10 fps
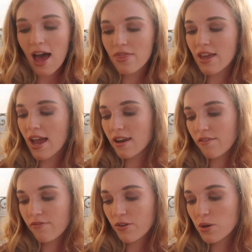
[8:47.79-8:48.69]
And
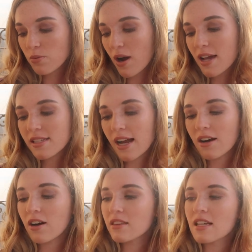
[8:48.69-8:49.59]
then food-wise, I
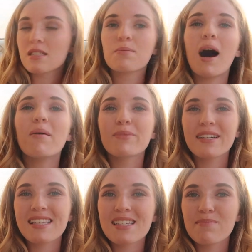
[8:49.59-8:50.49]
got this
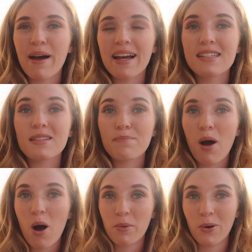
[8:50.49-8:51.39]
pumpkin spice
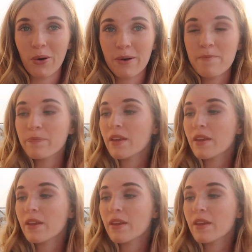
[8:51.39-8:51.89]
popcorn.